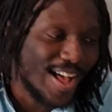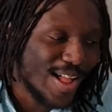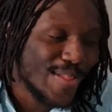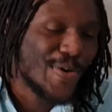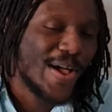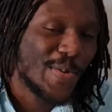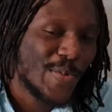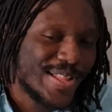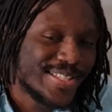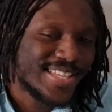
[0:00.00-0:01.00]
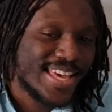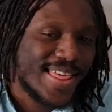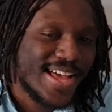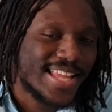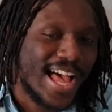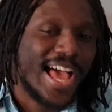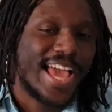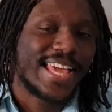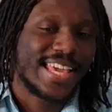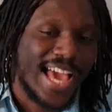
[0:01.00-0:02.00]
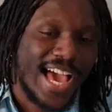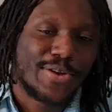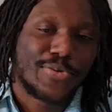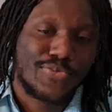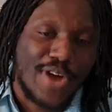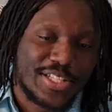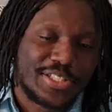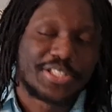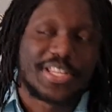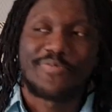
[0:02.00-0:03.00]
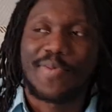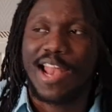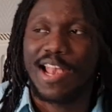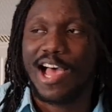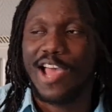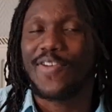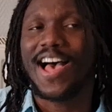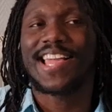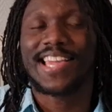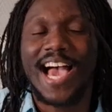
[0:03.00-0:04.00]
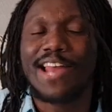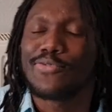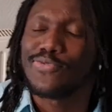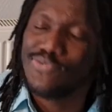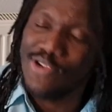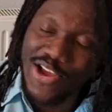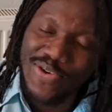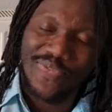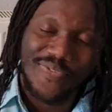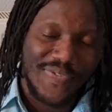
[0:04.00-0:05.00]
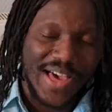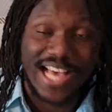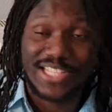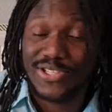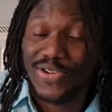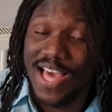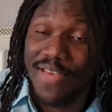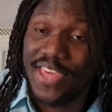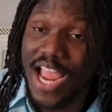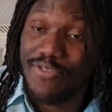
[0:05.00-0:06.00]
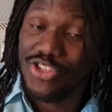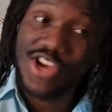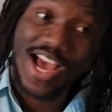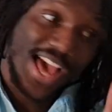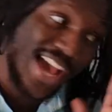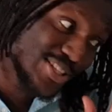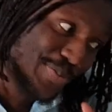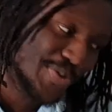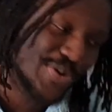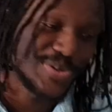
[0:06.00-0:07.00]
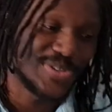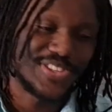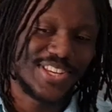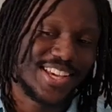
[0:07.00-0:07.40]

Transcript: Although I will say that I can run to save my life. I can run faster than the average guy, I suppose.